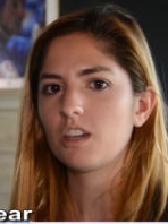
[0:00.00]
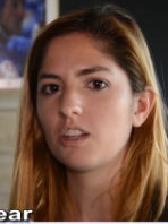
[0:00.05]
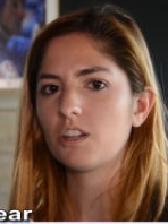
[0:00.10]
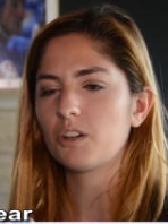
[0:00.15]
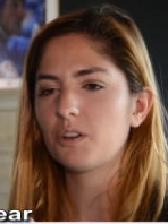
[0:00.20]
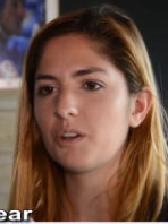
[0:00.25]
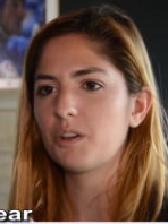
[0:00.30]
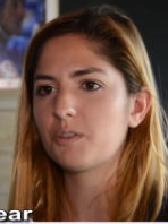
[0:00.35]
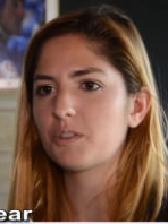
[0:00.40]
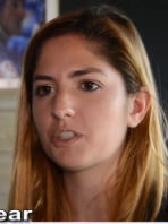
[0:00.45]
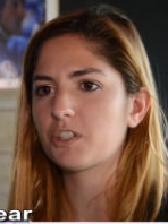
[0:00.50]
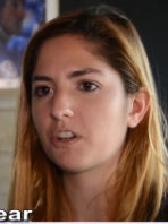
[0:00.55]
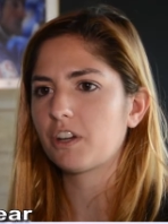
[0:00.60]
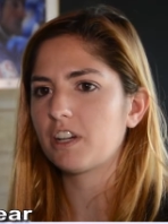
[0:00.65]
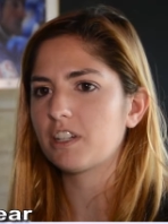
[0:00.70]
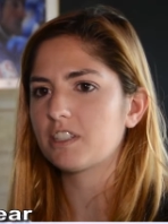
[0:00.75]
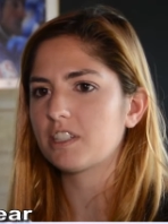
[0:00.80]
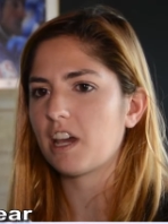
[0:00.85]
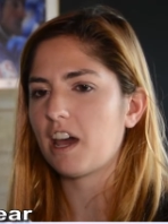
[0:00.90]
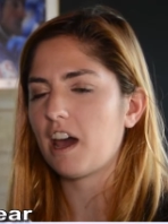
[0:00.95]
You know, it was
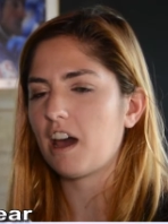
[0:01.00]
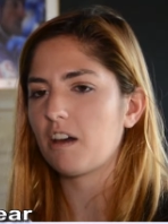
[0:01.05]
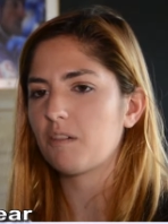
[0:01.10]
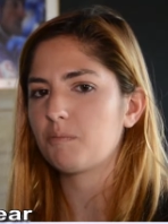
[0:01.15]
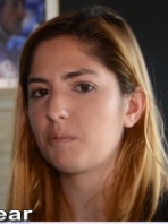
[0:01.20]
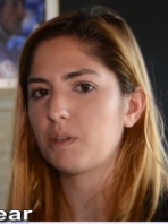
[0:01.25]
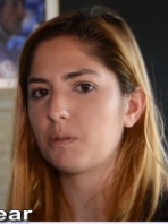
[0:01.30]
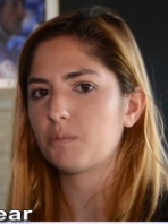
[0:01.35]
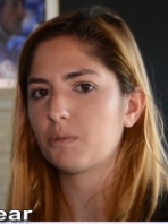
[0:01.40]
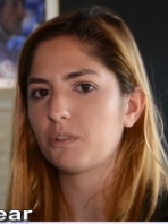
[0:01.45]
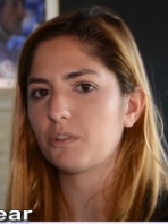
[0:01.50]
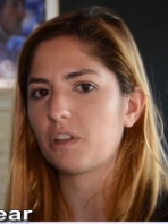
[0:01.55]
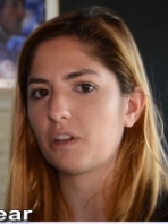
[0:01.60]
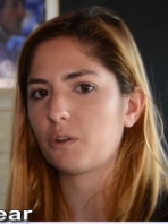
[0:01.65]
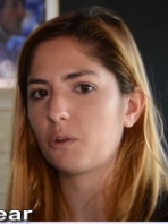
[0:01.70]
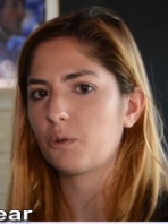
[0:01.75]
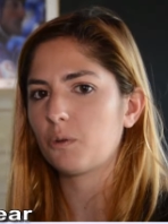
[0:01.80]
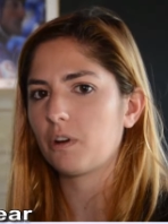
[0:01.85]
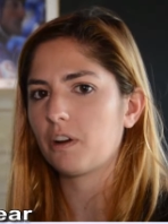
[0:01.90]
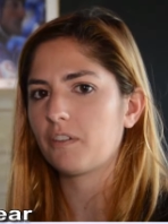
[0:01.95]
great to have people that
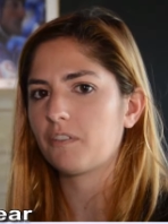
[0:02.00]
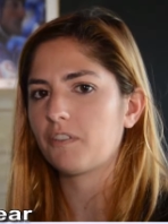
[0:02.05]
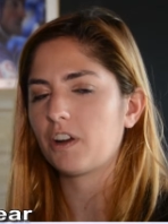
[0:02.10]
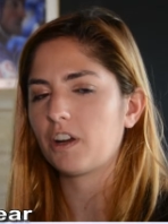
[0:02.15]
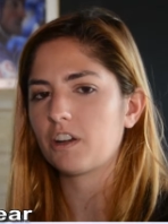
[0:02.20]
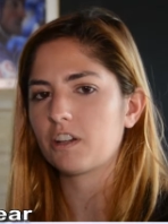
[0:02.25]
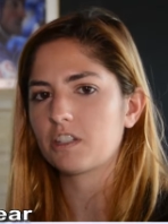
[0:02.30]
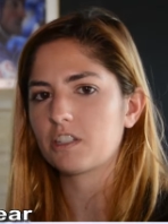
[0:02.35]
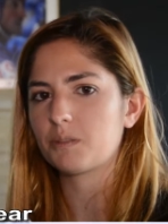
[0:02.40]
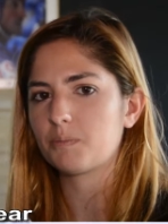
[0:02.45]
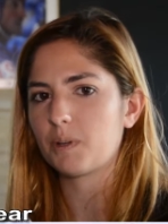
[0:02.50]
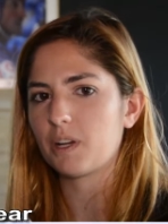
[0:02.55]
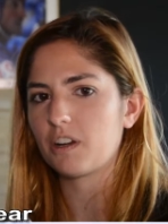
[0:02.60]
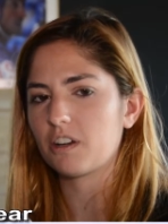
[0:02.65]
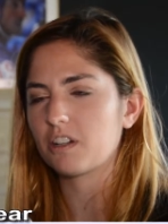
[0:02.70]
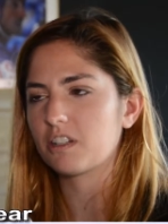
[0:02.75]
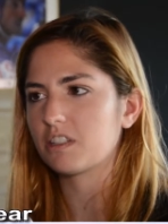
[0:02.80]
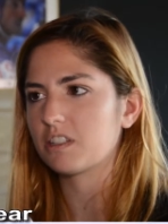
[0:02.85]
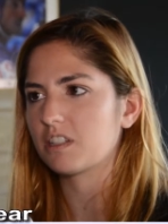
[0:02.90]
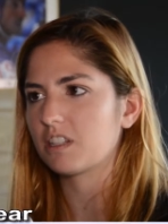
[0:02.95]
who are very
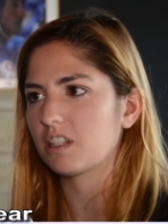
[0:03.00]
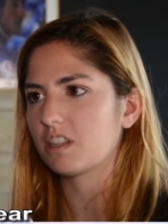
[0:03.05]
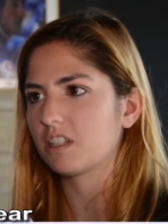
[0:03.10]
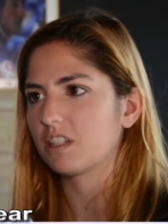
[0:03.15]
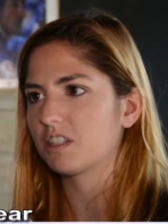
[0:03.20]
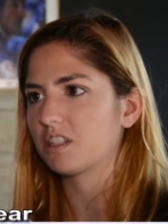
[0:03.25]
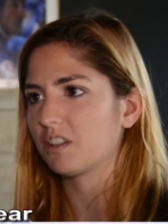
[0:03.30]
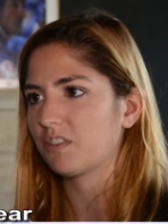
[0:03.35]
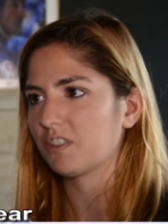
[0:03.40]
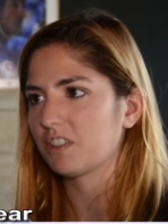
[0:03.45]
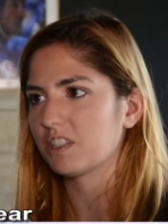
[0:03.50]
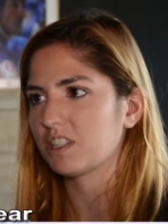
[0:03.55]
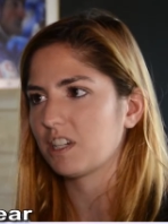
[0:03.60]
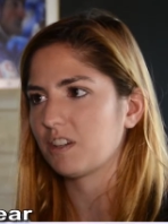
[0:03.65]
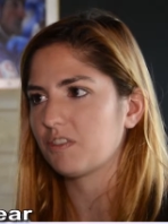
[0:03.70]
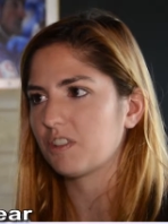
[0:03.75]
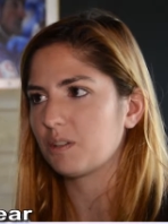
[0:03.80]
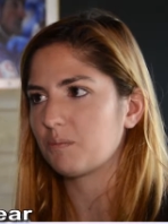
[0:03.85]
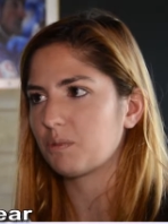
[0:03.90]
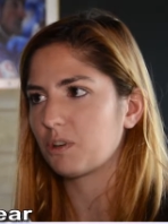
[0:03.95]
experienced in the different
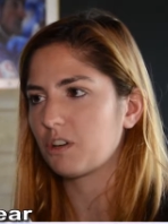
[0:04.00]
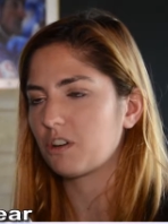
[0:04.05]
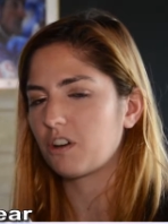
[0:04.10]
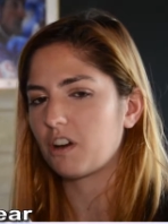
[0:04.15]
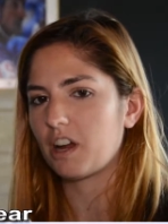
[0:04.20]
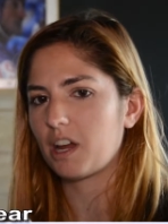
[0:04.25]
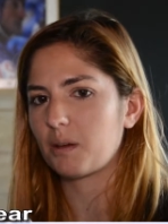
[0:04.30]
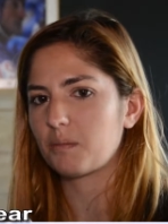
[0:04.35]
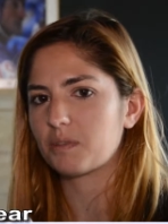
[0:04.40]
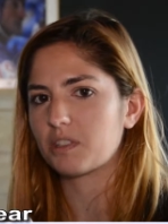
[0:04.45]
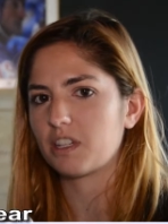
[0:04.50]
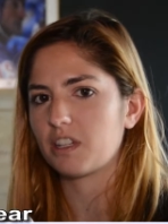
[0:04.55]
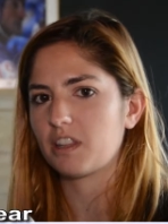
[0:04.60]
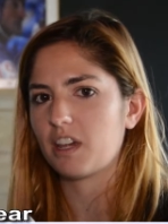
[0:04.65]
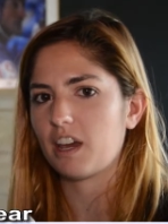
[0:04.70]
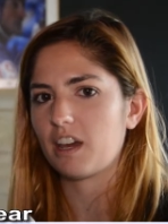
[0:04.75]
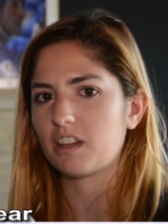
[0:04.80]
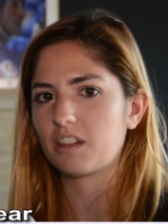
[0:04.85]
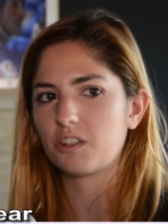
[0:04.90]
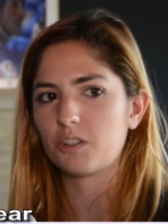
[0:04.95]
safety programs and
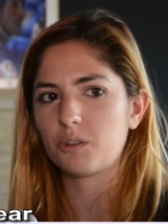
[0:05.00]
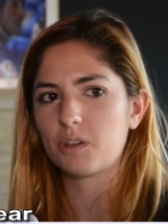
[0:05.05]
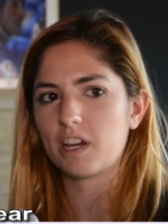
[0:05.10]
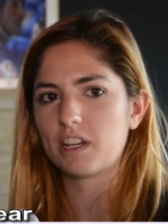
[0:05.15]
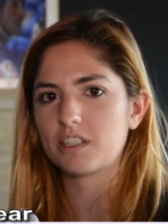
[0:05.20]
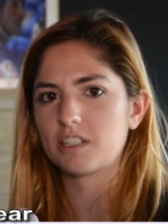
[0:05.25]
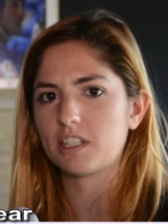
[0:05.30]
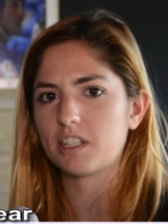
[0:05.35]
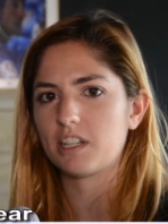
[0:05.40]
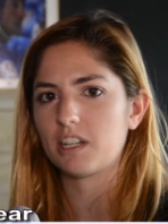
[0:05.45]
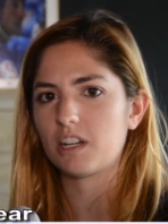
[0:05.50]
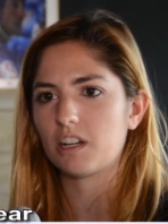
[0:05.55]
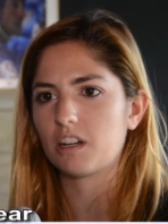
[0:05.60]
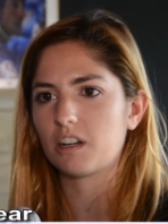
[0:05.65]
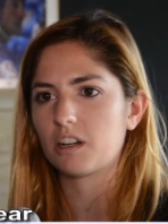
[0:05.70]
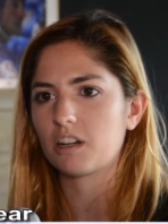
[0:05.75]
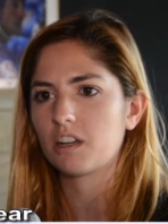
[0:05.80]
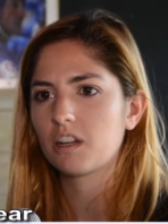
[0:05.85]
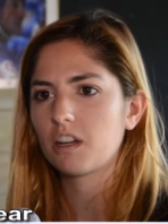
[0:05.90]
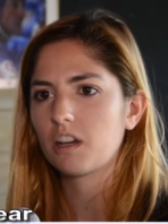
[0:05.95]
that you get to
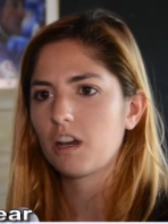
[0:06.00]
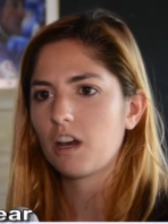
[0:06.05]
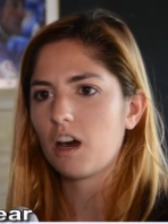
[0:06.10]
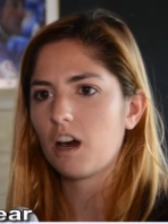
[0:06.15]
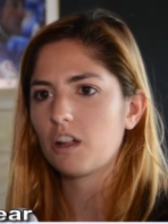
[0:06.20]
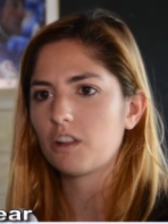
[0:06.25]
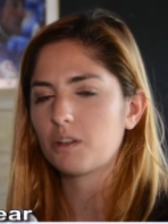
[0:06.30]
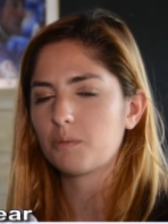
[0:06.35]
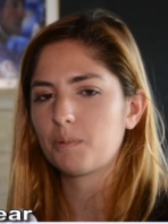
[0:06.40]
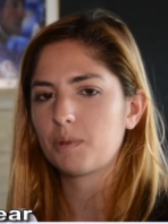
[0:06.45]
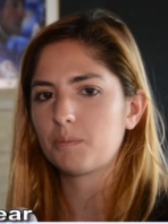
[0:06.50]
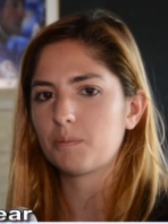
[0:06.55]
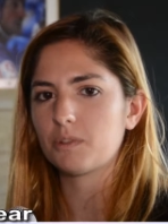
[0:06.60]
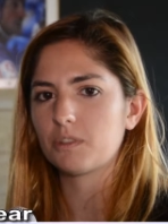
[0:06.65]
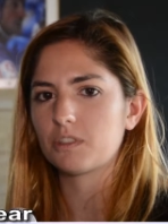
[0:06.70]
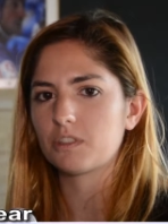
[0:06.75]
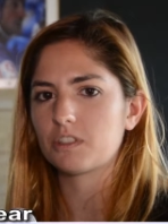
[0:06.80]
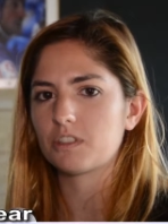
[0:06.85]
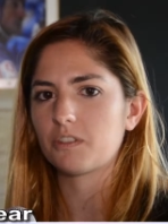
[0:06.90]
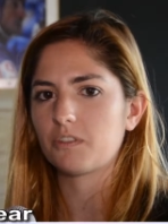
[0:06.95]
hear other
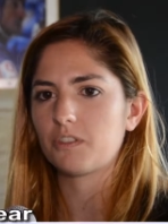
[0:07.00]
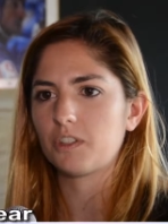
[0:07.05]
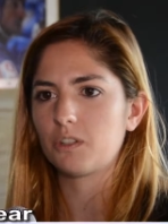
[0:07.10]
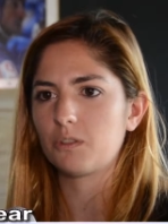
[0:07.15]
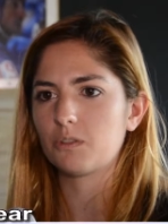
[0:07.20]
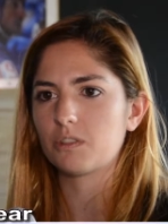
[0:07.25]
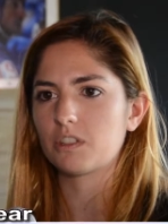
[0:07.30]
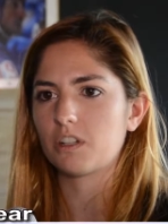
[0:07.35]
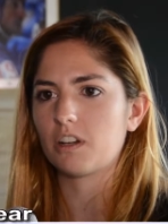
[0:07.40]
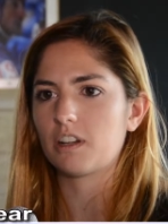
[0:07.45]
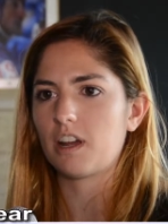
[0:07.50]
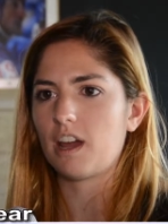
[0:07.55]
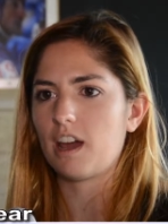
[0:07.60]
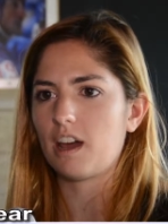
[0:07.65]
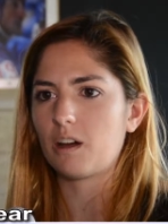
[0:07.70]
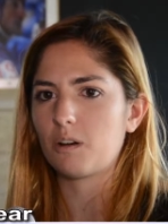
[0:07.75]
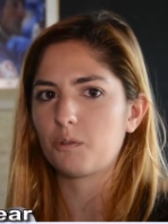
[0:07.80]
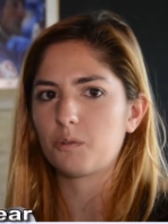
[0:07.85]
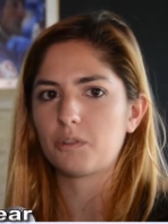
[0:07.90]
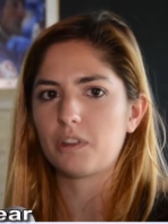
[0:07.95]
people's views on how